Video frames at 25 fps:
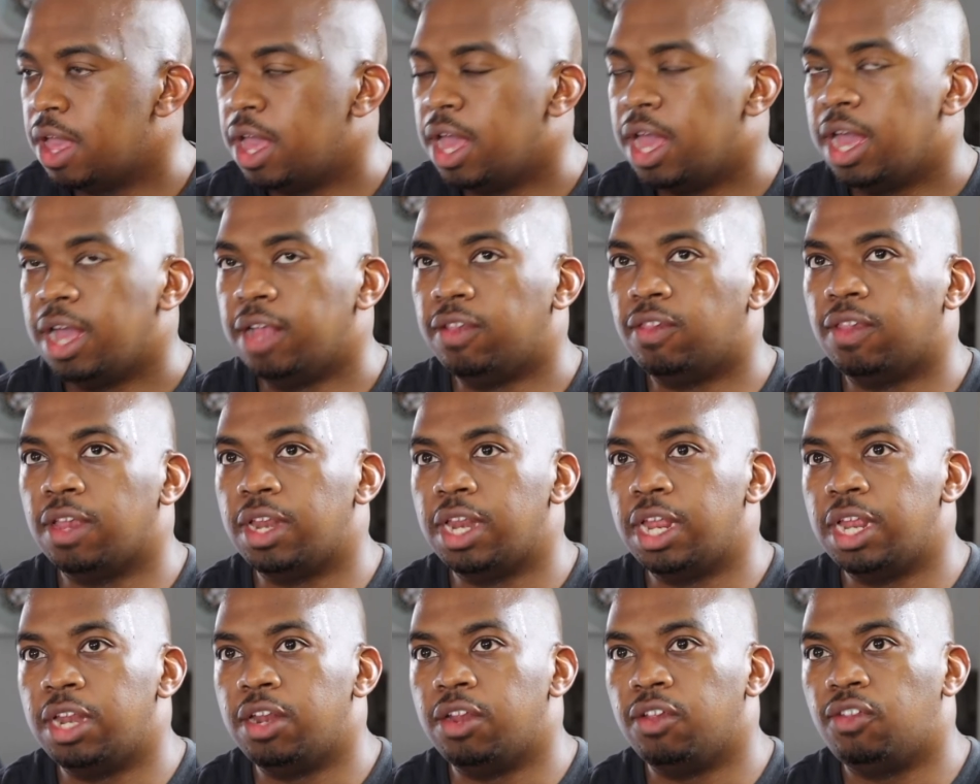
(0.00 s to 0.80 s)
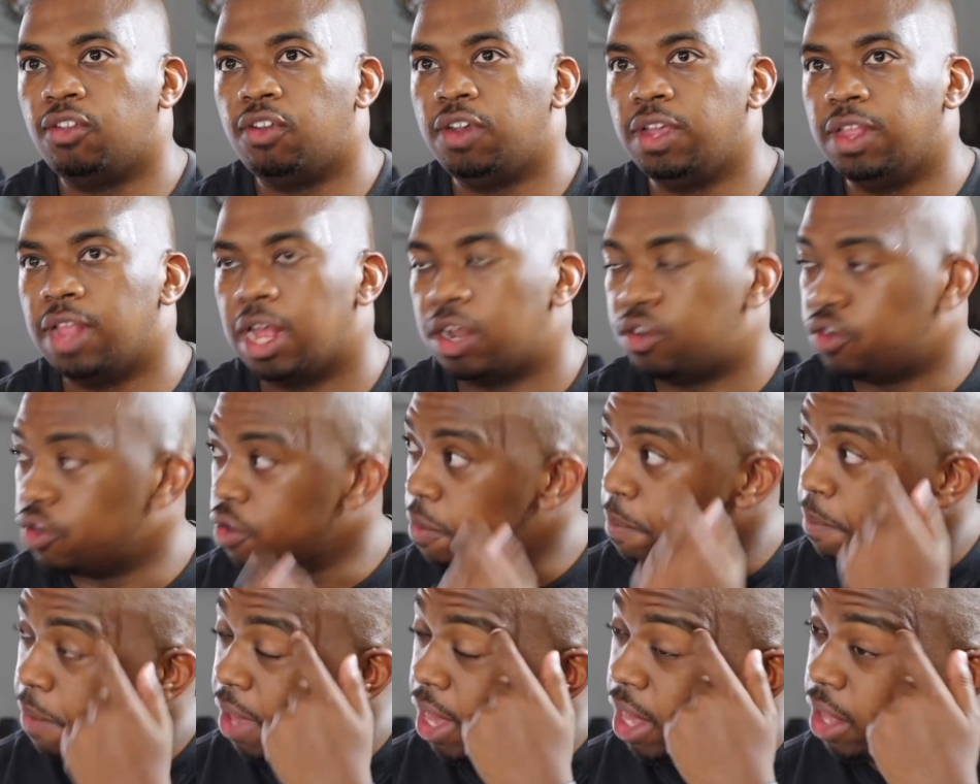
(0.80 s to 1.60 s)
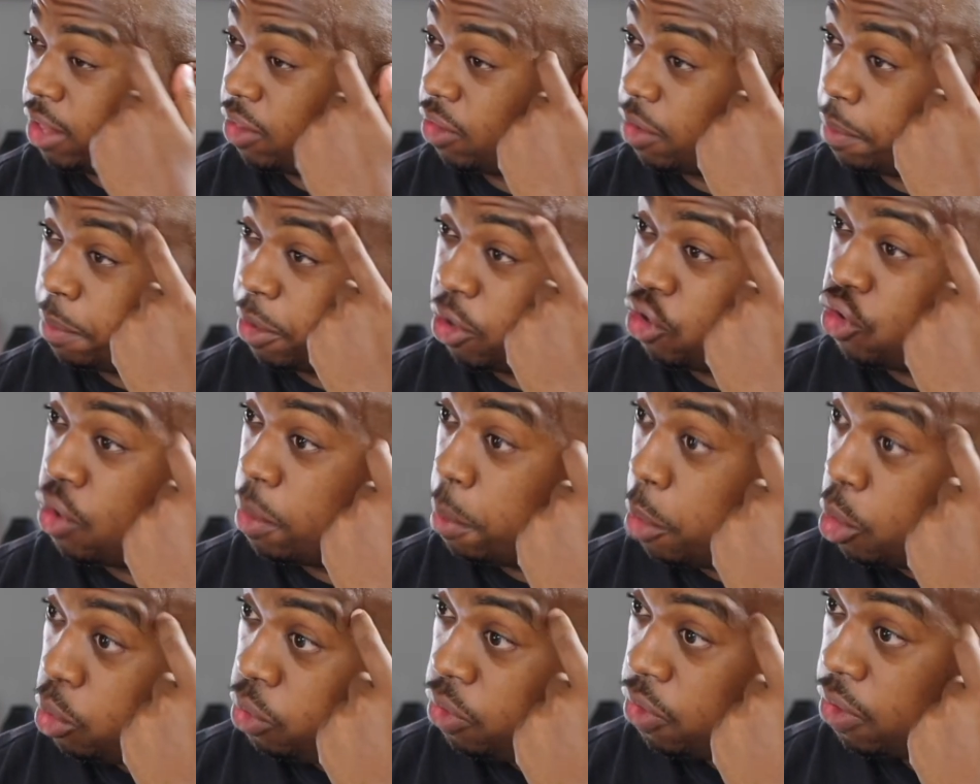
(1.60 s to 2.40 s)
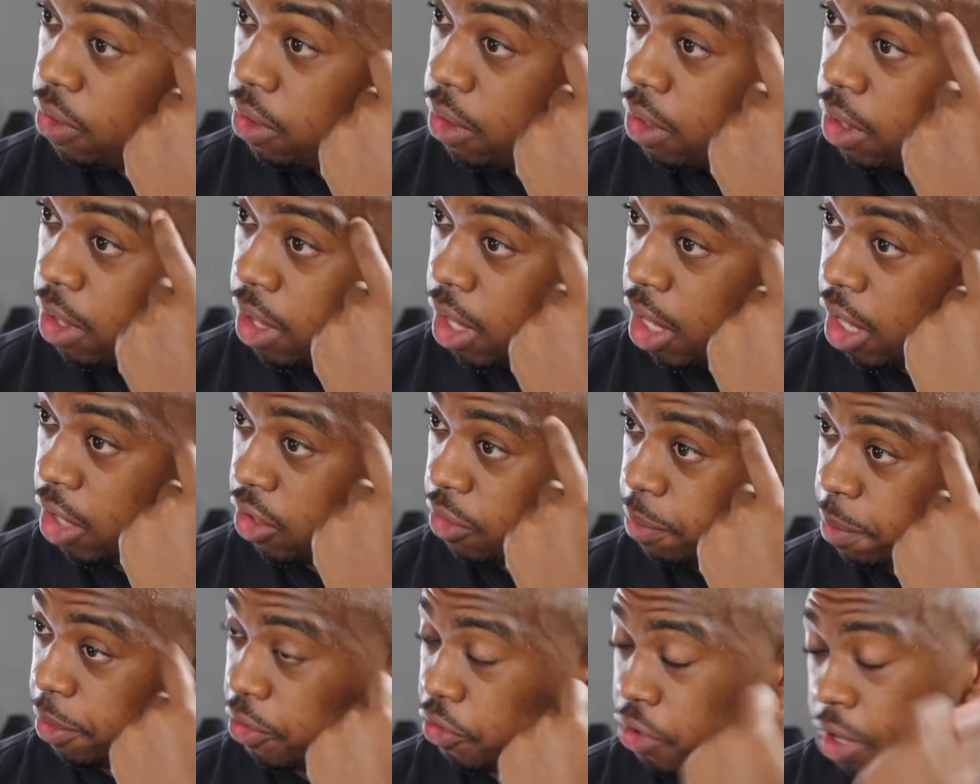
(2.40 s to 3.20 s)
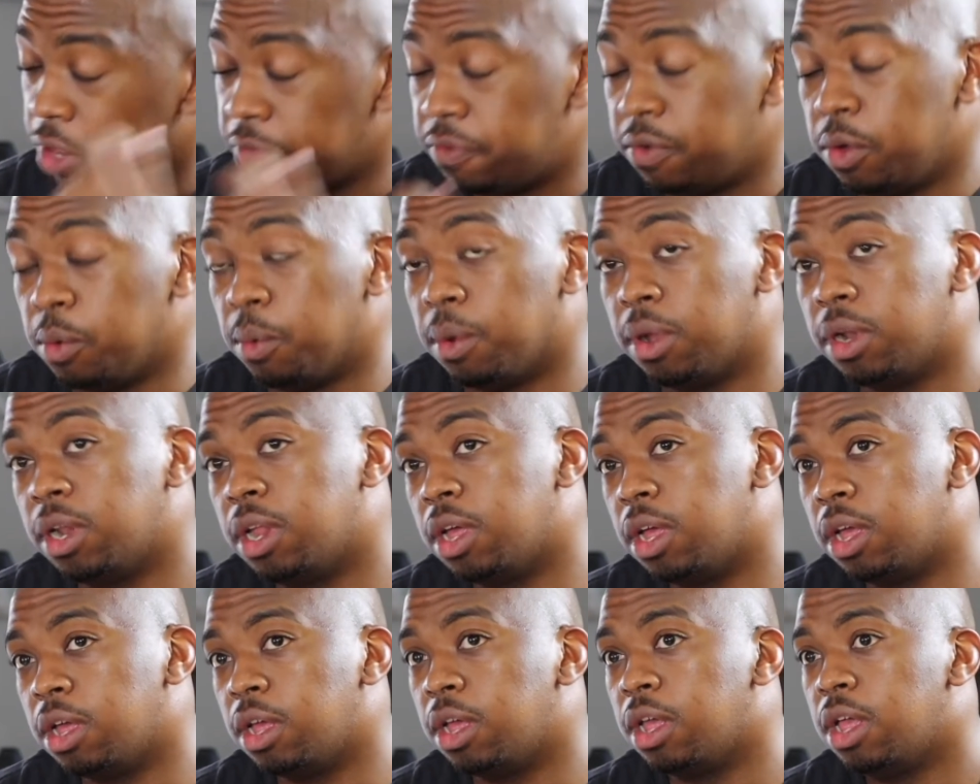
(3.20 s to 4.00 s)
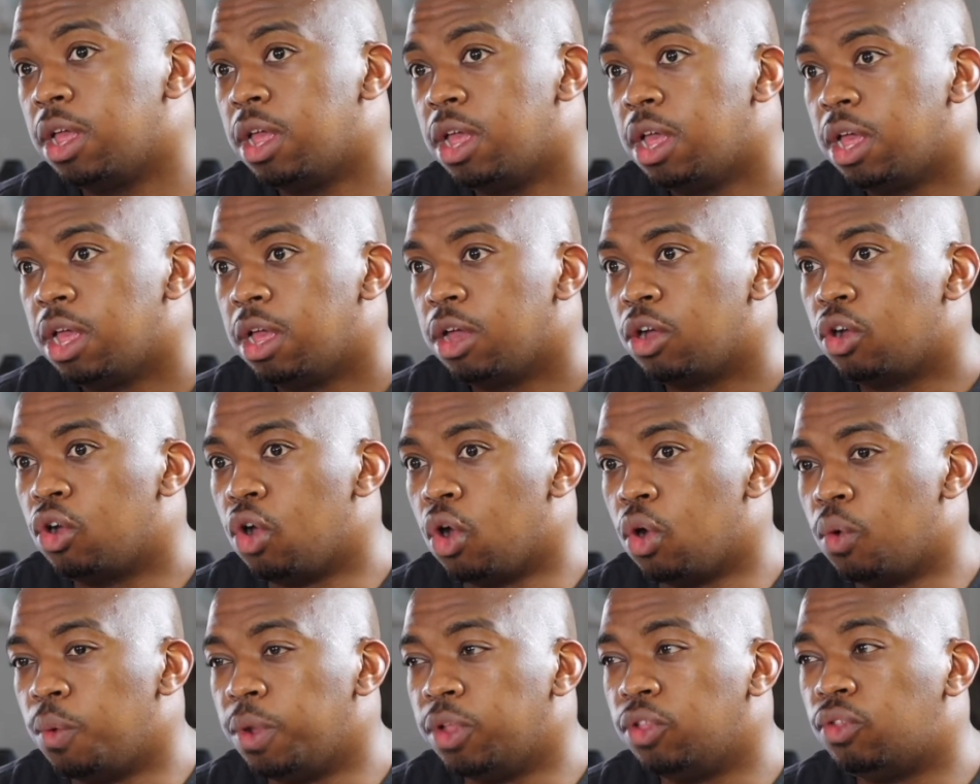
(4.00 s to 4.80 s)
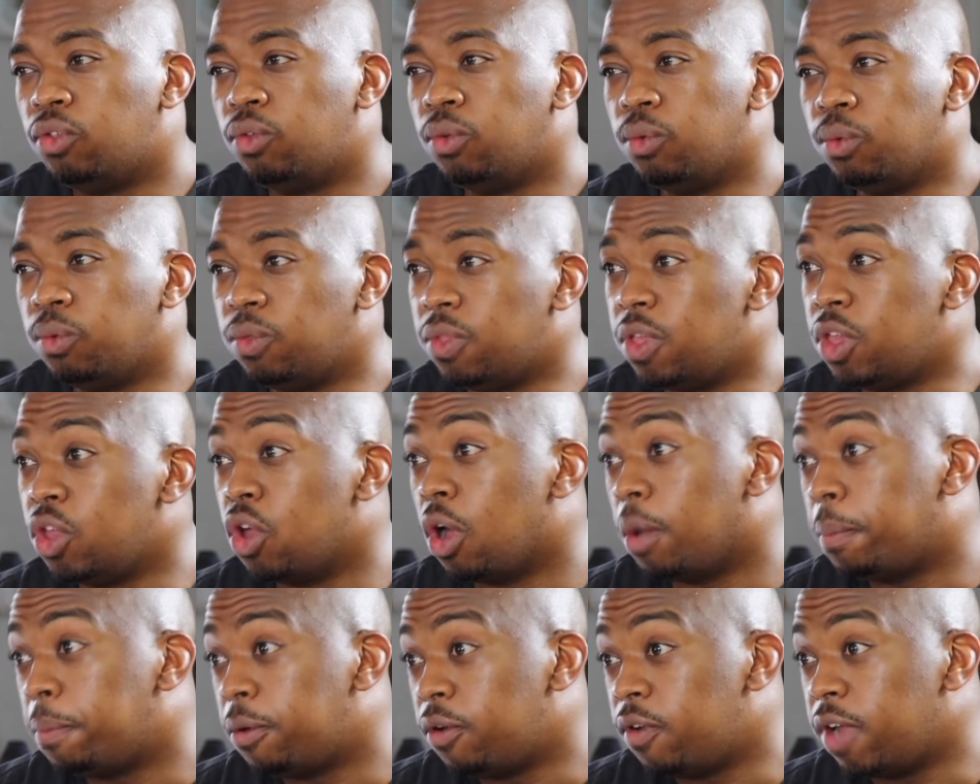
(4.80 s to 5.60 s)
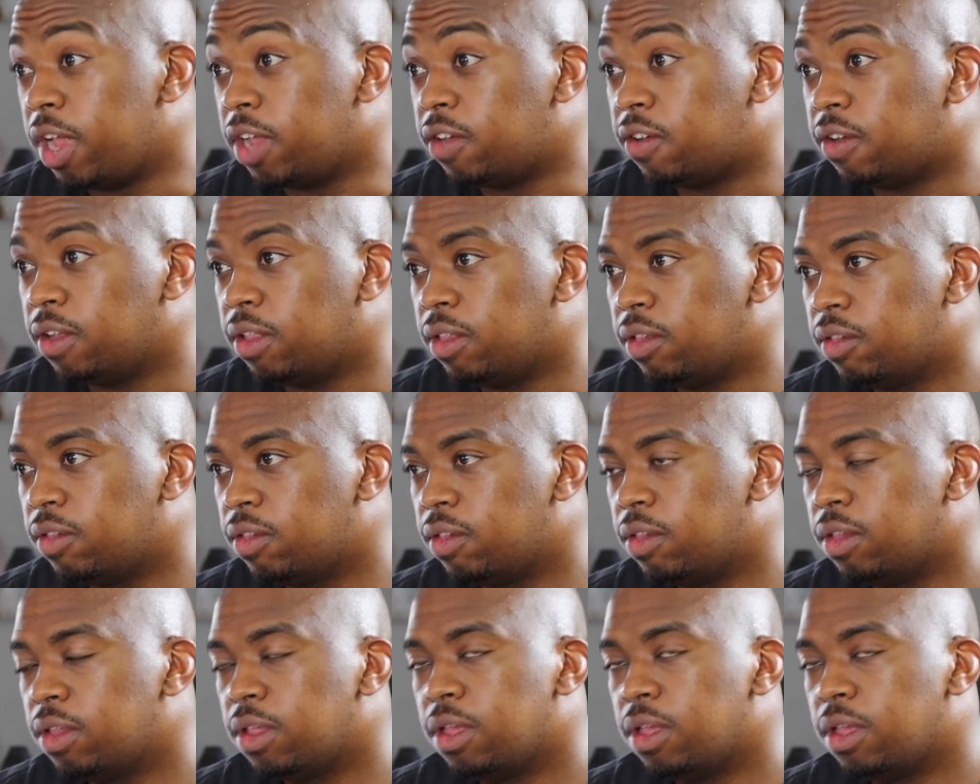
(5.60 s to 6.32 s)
It's an industry that remains a bit remote, especially if you want to go into the operations.